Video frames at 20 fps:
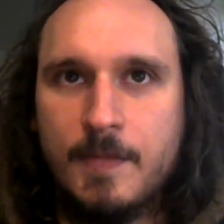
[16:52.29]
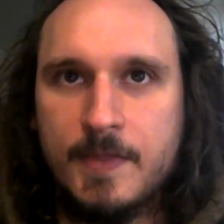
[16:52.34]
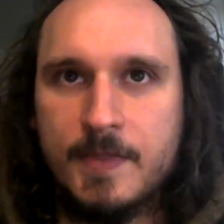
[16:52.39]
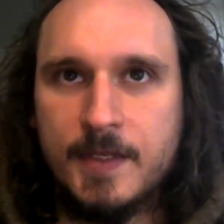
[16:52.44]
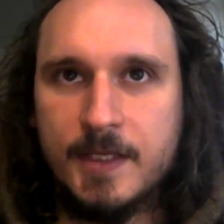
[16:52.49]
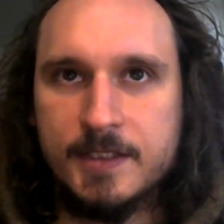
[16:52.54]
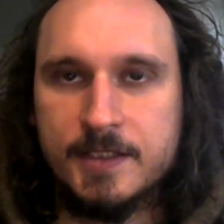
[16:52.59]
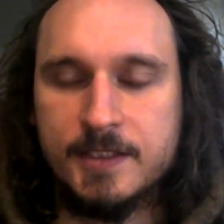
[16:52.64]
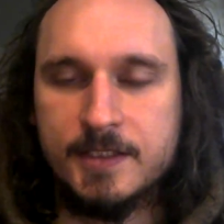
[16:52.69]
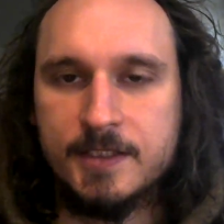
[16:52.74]

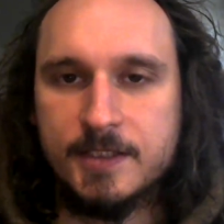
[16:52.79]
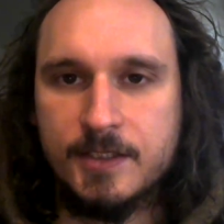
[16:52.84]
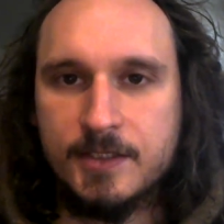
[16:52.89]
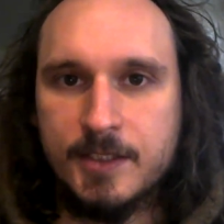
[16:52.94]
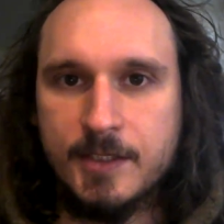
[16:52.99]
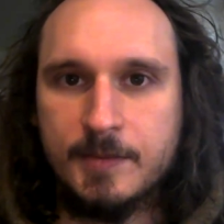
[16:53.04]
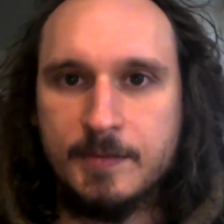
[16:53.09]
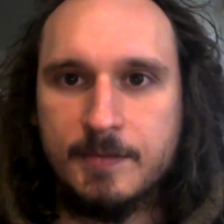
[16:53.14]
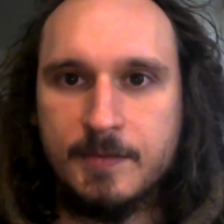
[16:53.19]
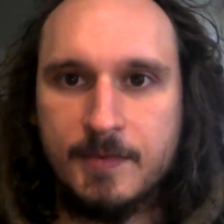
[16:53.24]

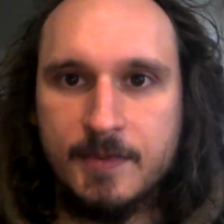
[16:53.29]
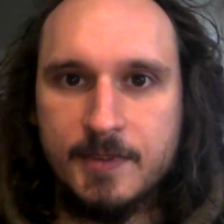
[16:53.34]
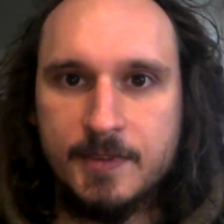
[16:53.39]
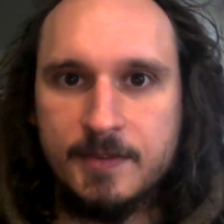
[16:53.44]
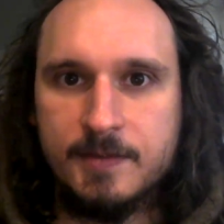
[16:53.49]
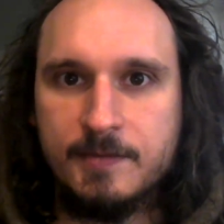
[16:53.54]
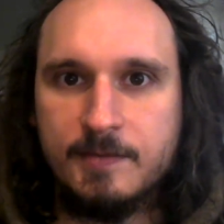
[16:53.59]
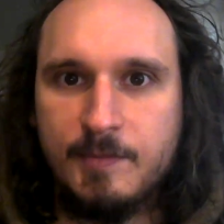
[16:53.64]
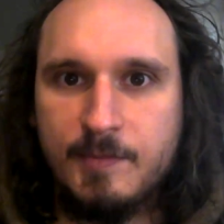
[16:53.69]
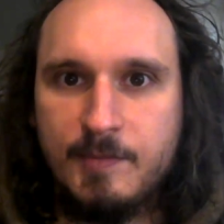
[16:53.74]
necessarily
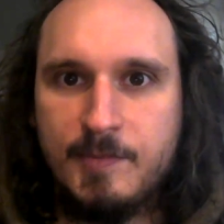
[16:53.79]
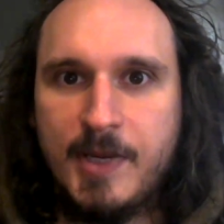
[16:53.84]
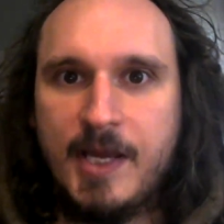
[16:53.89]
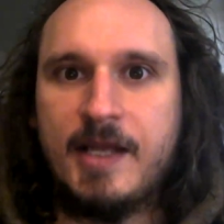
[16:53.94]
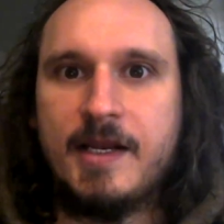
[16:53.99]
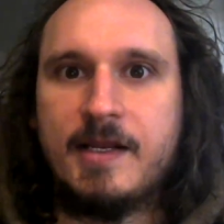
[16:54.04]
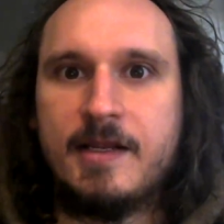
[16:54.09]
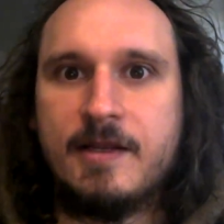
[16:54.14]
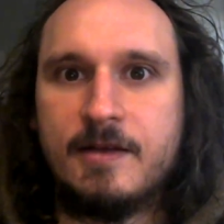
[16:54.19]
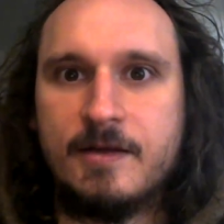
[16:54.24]

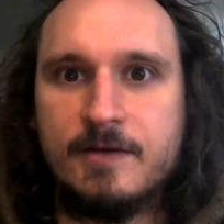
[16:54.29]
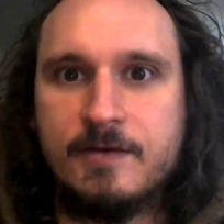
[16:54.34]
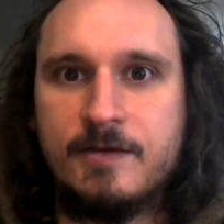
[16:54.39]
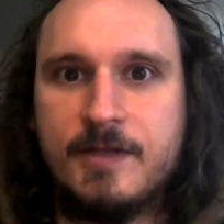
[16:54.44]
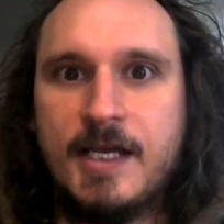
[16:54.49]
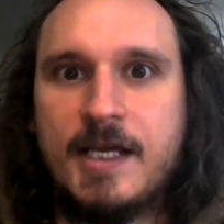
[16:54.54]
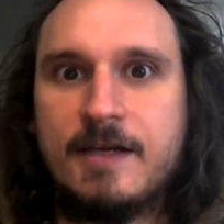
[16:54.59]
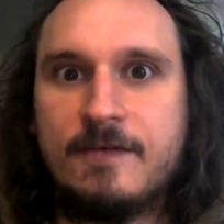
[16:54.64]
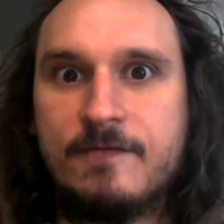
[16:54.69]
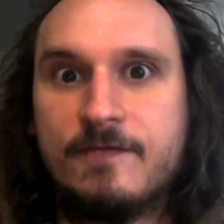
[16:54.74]
bet your
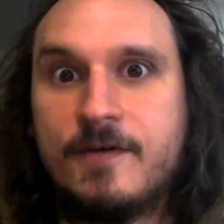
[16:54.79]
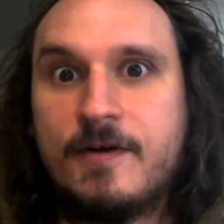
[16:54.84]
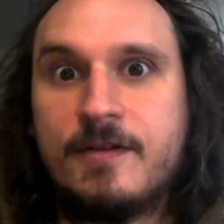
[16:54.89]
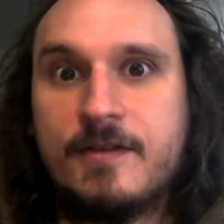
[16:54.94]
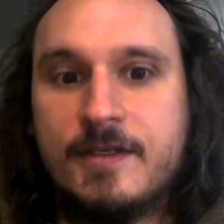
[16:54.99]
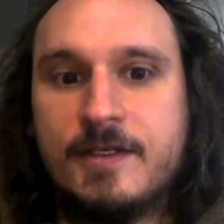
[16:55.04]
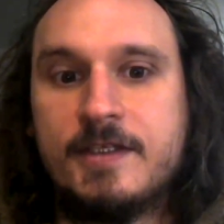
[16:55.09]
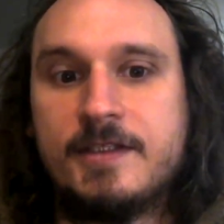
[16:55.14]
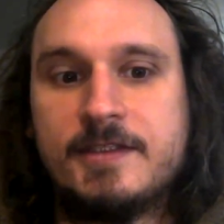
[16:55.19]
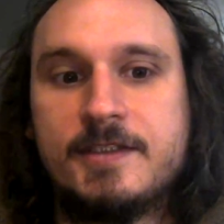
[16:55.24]
life on
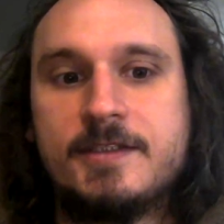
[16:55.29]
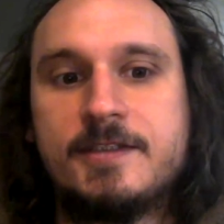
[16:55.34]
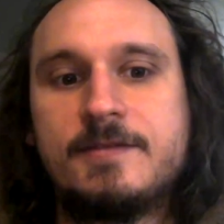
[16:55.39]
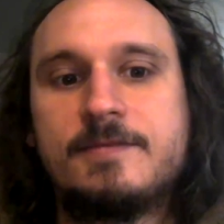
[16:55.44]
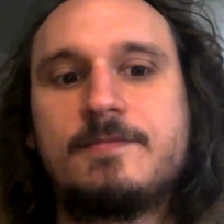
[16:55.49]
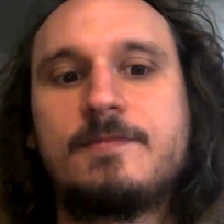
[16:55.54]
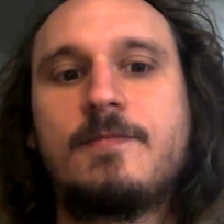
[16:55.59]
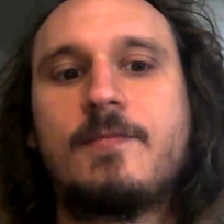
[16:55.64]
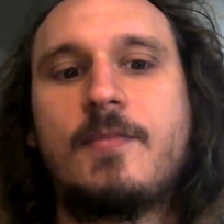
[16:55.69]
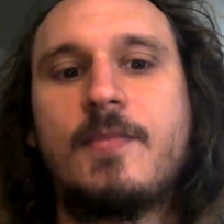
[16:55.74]

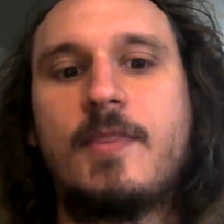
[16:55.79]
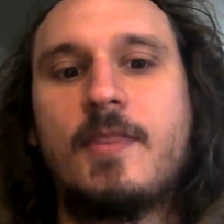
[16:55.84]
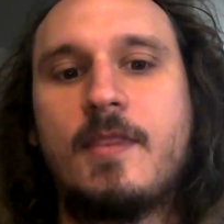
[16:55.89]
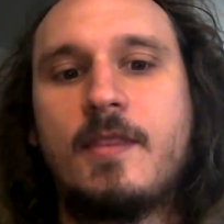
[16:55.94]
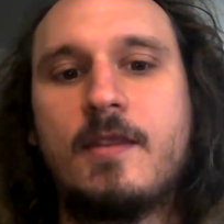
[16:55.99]
this.